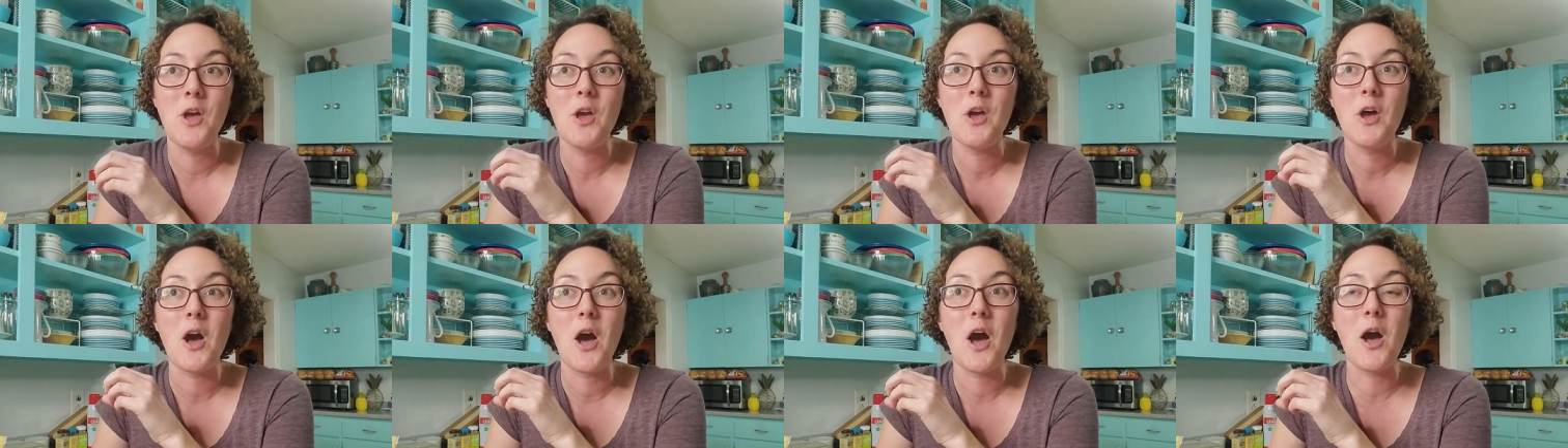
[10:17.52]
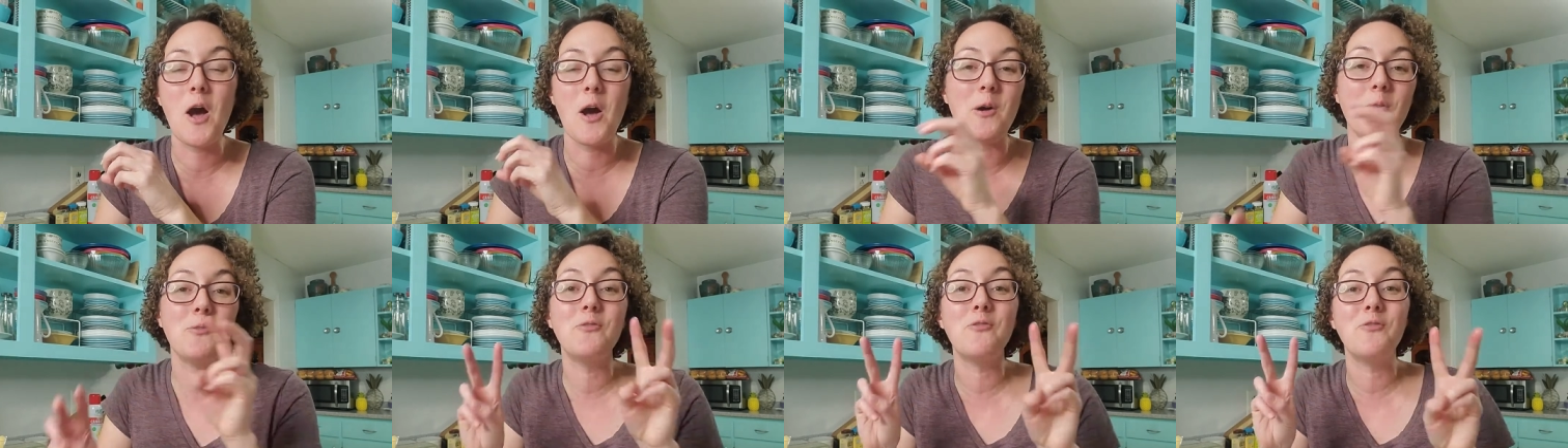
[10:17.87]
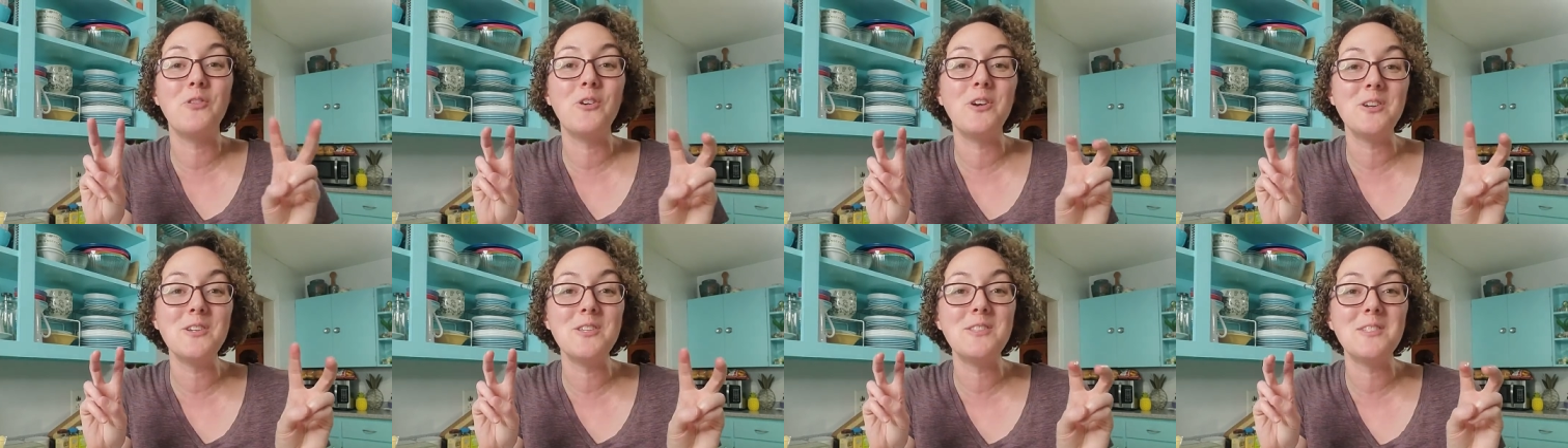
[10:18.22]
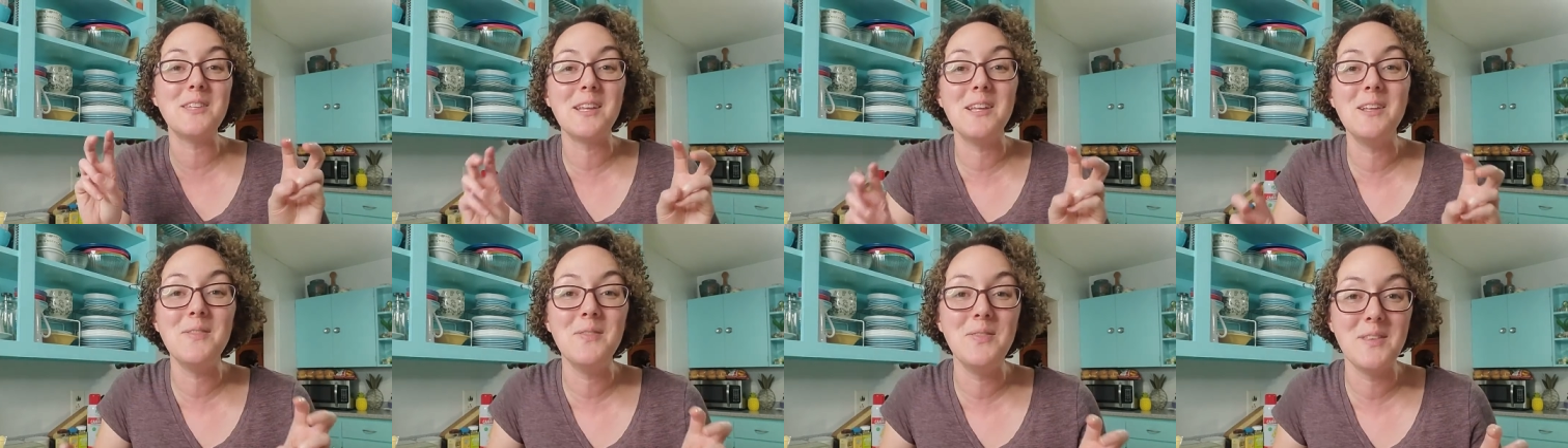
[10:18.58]
uh, first
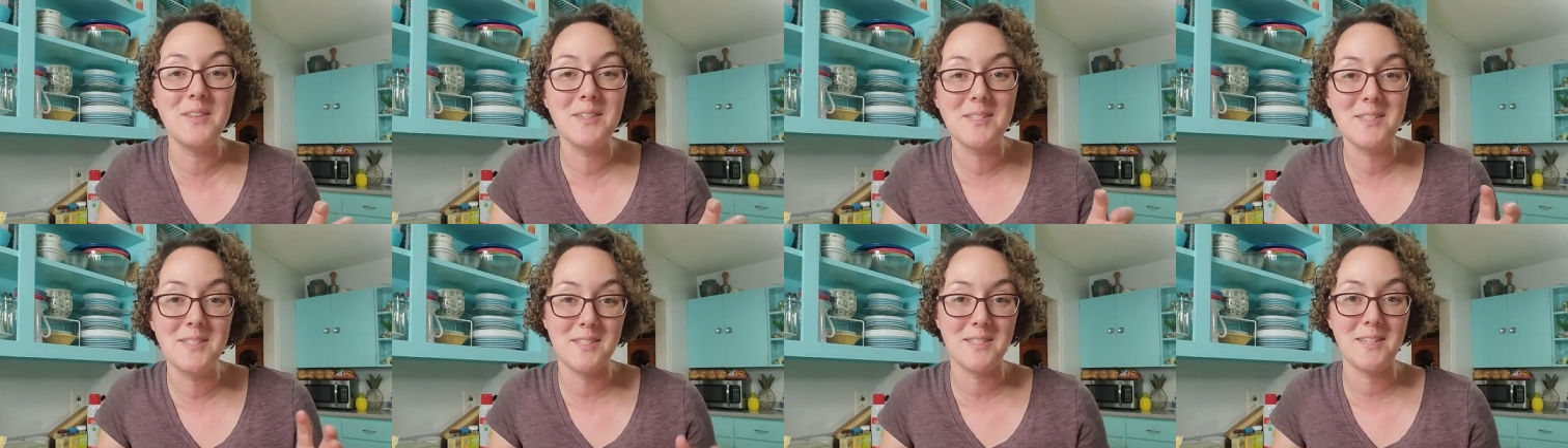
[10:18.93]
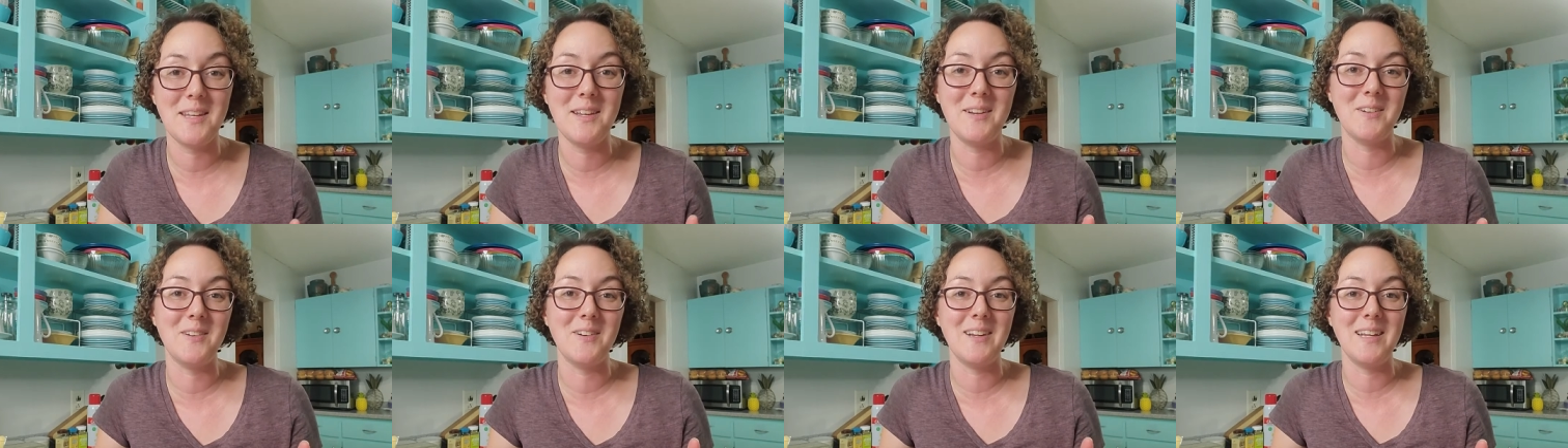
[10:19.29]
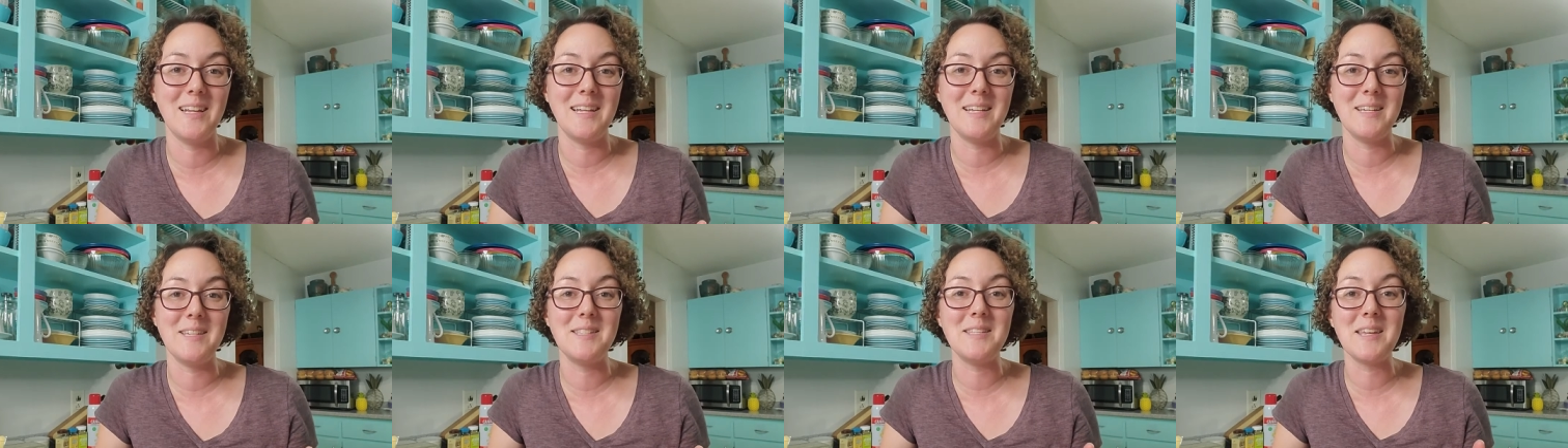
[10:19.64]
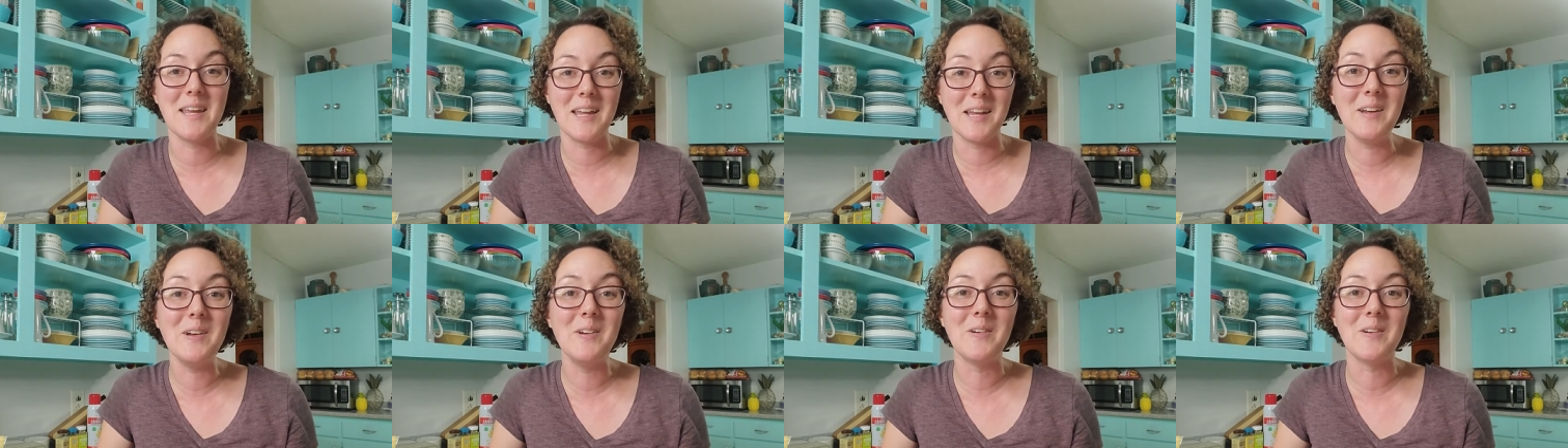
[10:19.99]
in the series
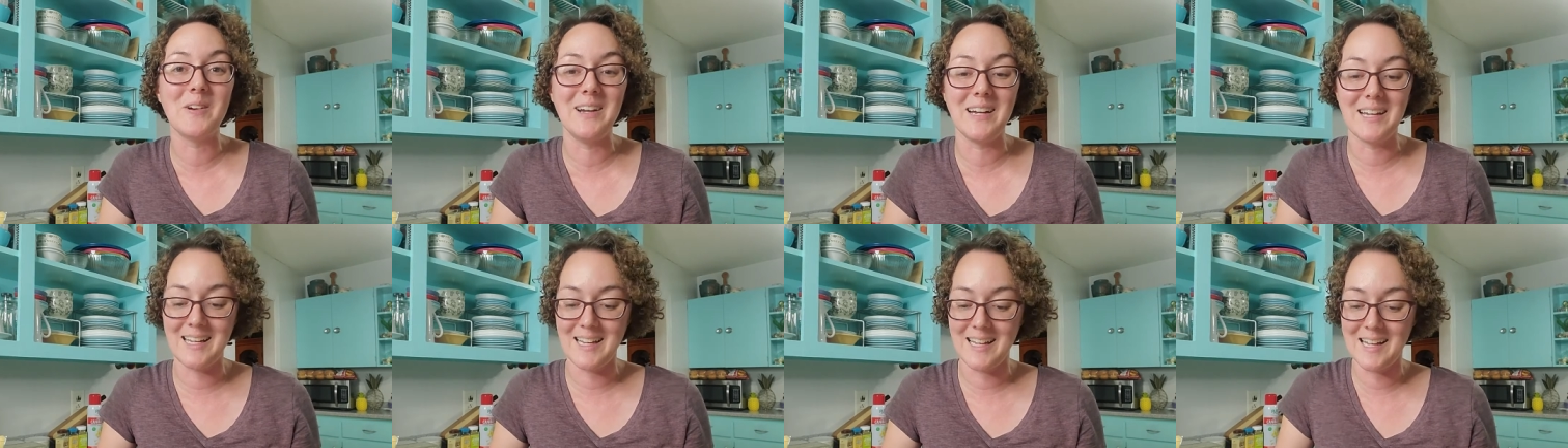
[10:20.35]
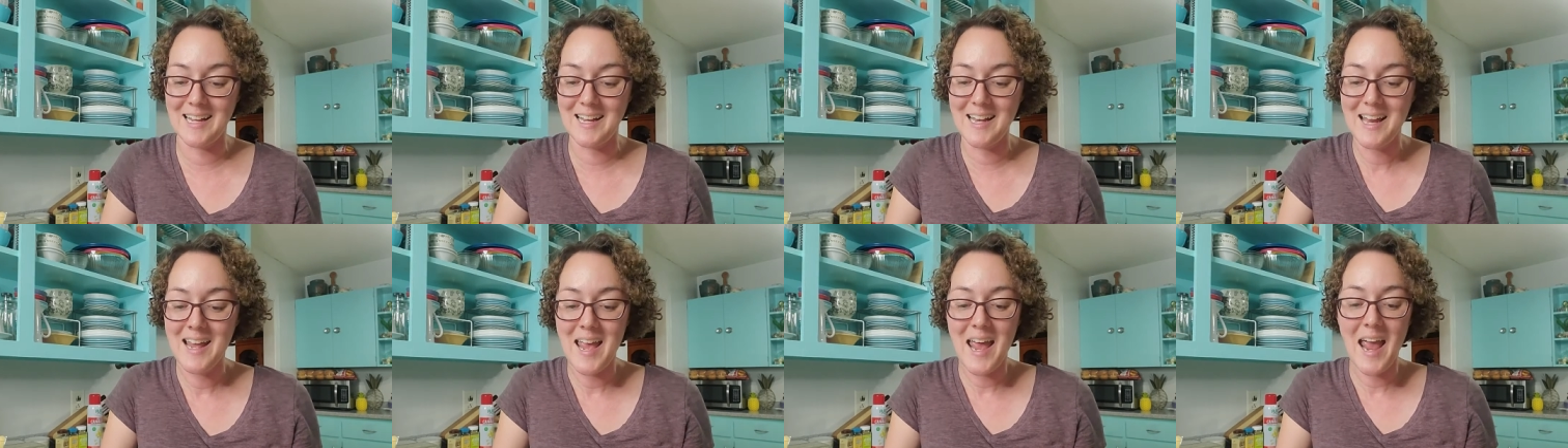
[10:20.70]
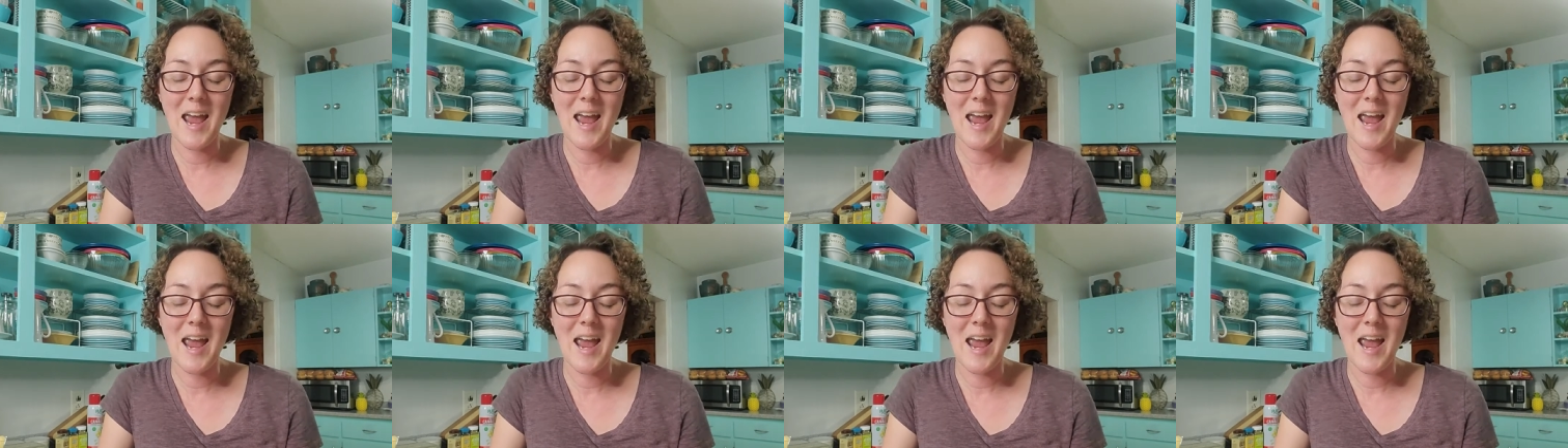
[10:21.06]
ingredient,